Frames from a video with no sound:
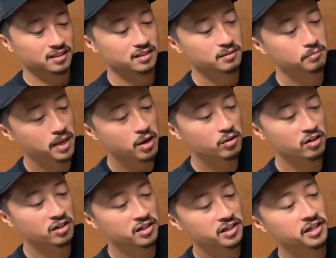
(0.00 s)
Power
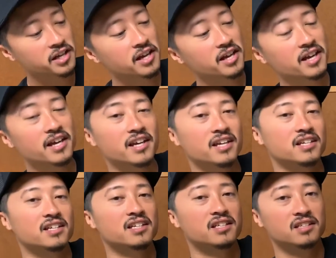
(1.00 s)
on.
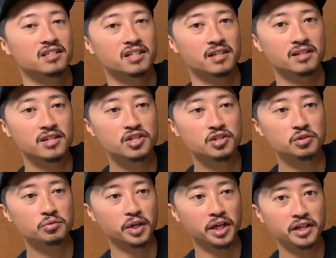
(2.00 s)
Digital
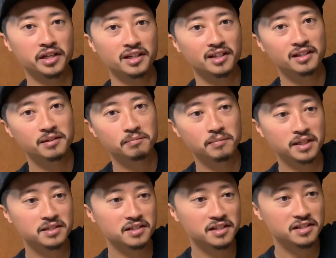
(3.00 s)
reading makes
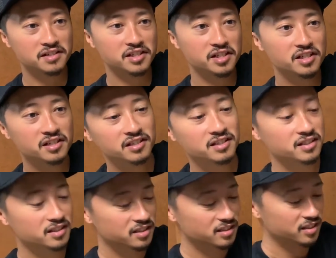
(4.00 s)
it easier.
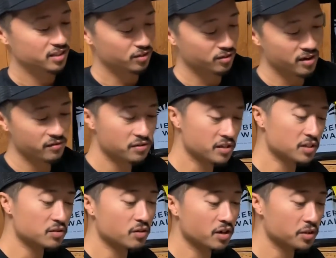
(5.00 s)
Don't have to think too
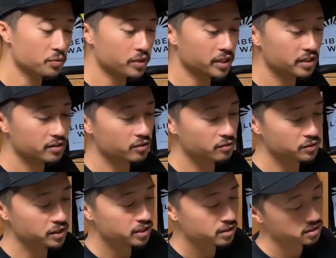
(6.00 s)
hard to read it, hopefully.
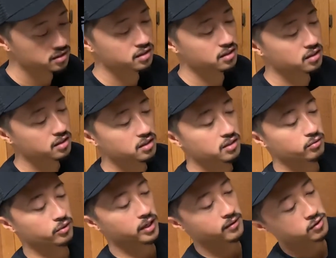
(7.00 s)
We
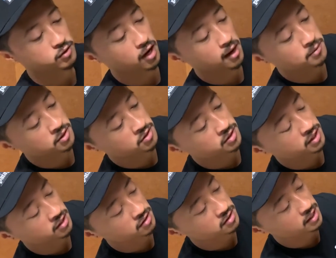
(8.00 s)
have two options here,
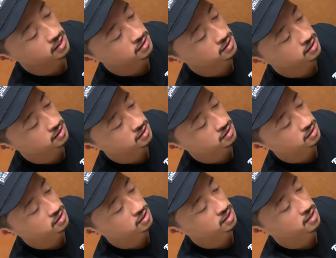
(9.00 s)

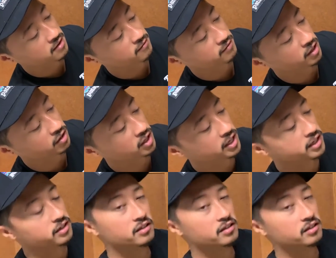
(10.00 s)
Celsius, Fahrenheit.